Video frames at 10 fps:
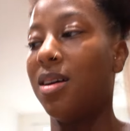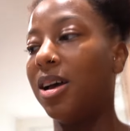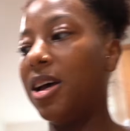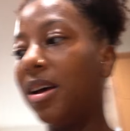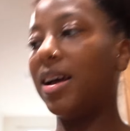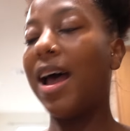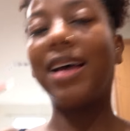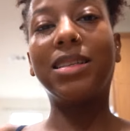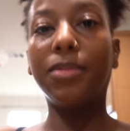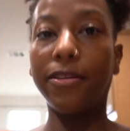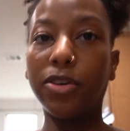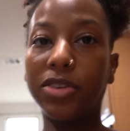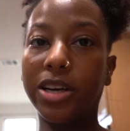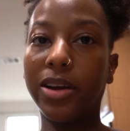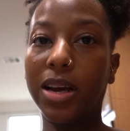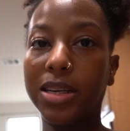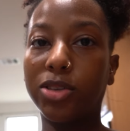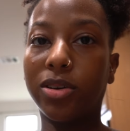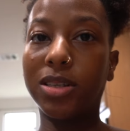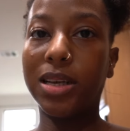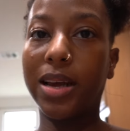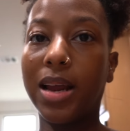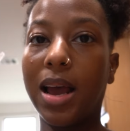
had some leftover teriyaki sauce that